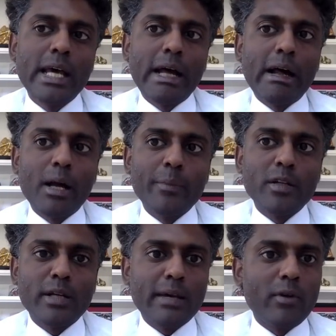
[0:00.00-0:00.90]

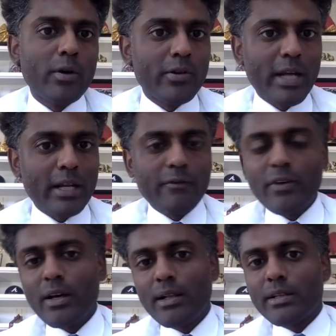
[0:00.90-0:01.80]
It'll have all your
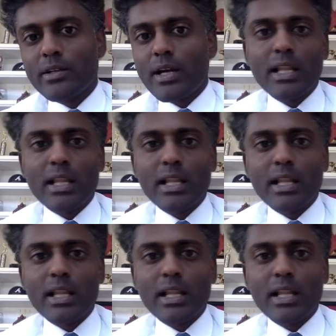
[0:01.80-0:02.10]
NFL and your